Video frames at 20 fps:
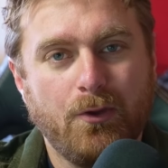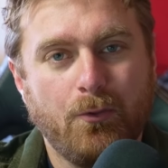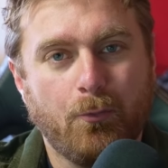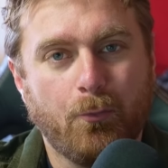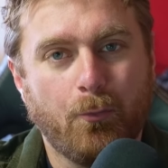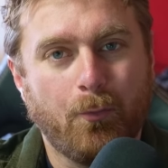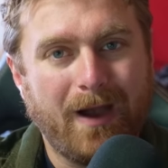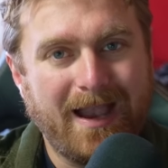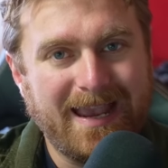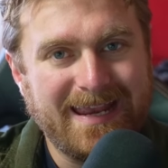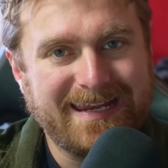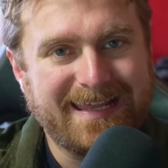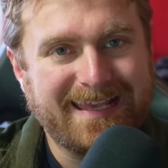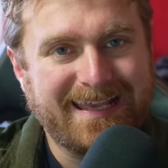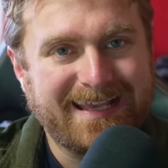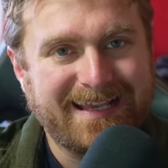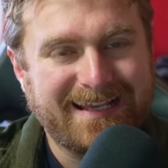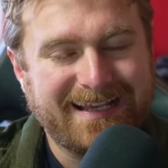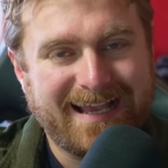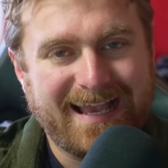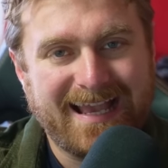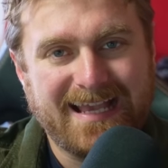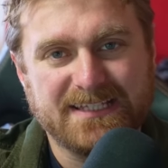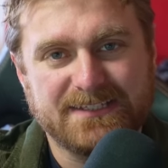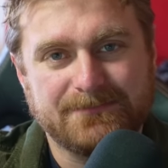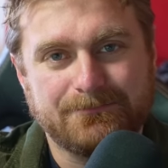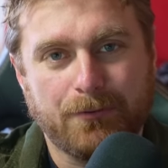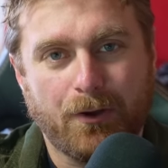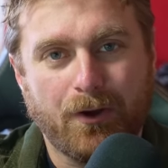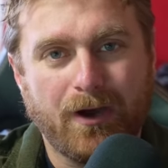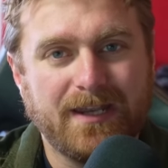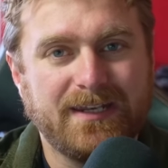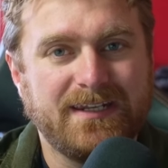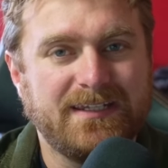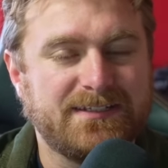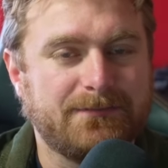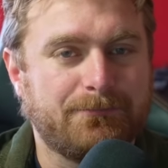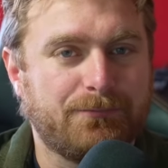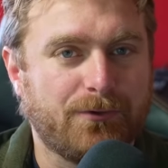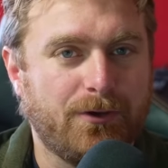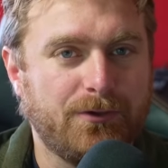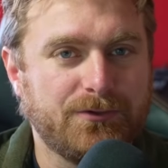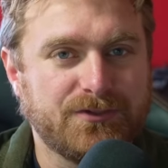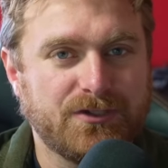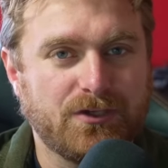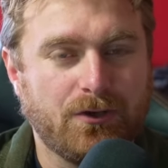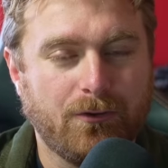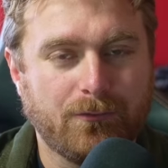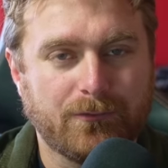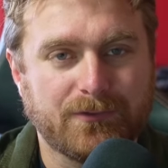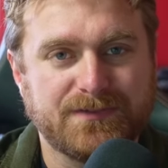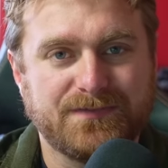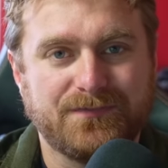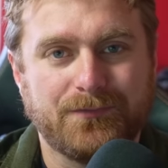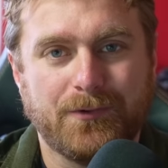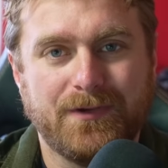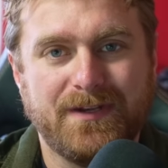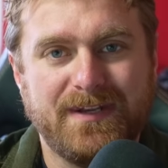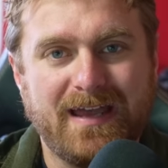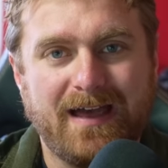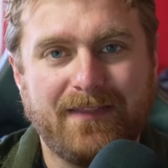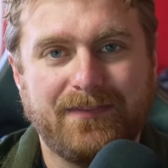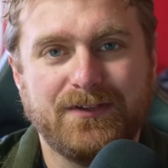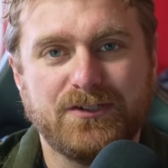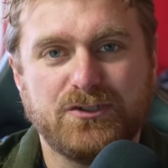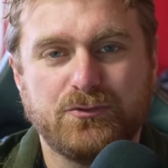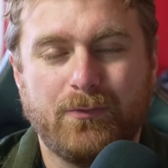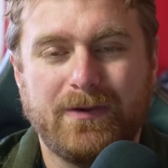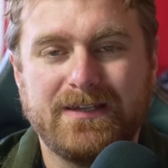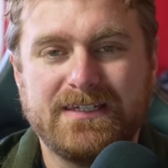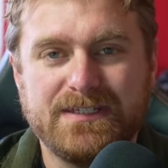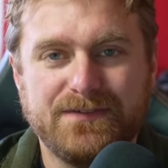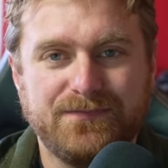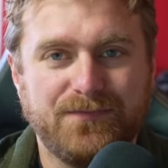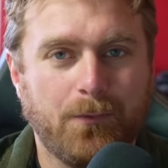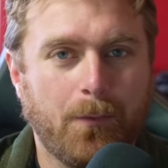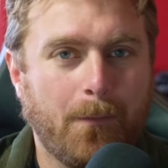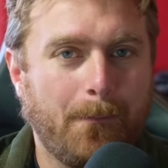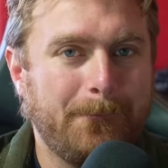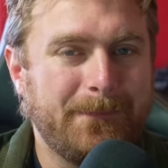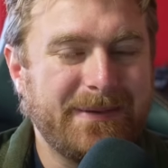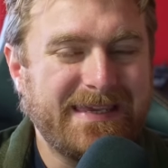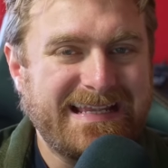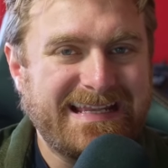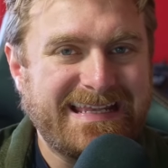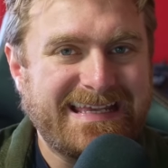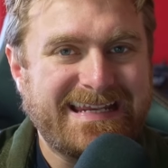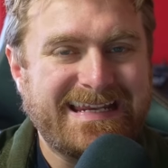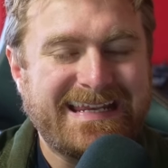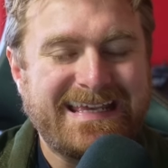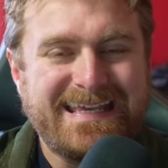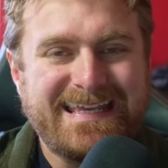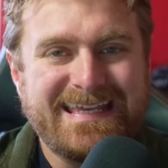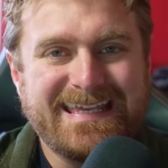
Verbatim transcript: waning as Biden has approached Congress for another 24 billion